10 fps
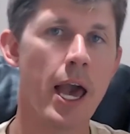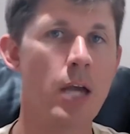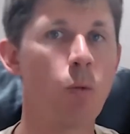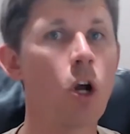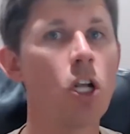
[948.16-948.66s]

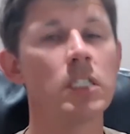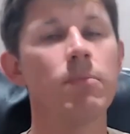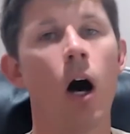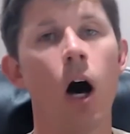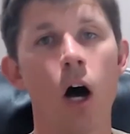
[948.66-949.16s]
and what are
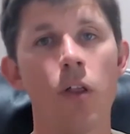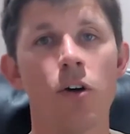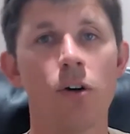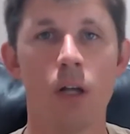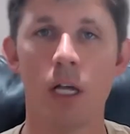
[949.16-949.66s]
some
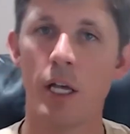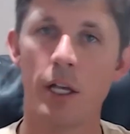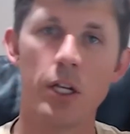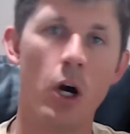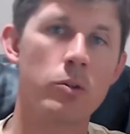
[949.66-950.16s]
other,
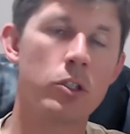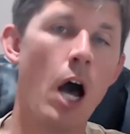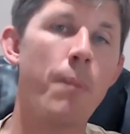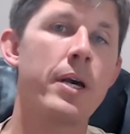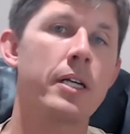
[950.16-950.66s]
you know,
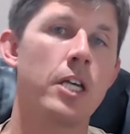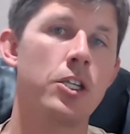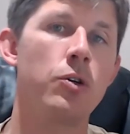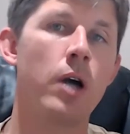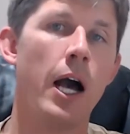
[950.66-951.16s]
topics that
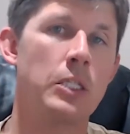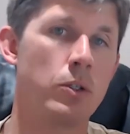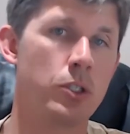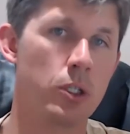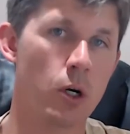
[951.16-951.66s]
you guys
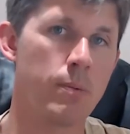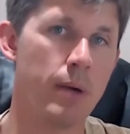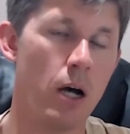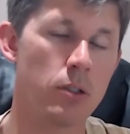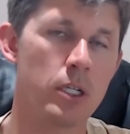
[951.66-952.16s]
want to learn
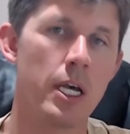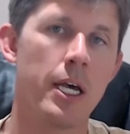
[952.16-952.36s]
about